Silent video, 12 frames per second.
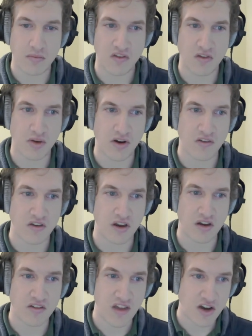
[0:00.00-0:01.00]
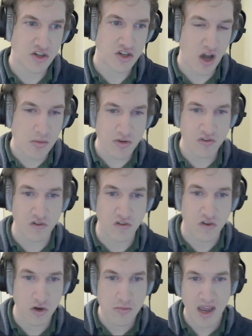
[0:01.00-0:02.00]
this comparison here, is actually almost a
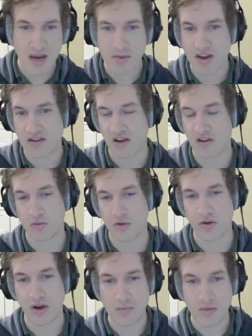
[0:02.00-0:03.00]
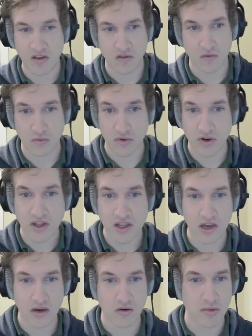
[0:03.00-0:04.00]
2 megabyte DICE program. It's really
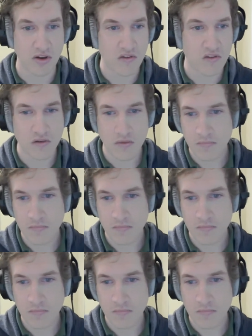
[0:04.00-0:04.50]
enormous.